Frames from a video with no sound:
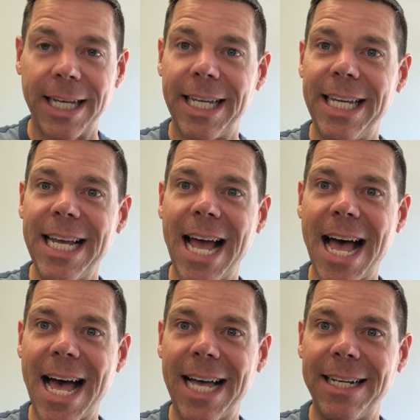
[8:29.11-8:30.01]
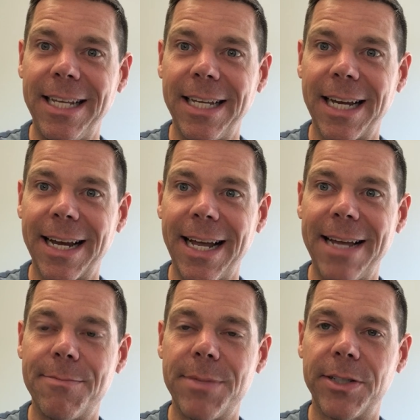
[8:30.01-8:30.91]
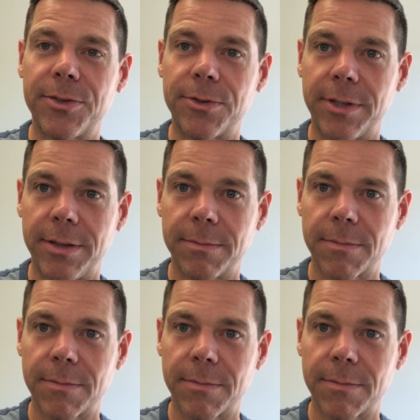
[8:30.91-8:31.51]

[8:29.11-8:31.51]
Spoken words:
he had a ministry.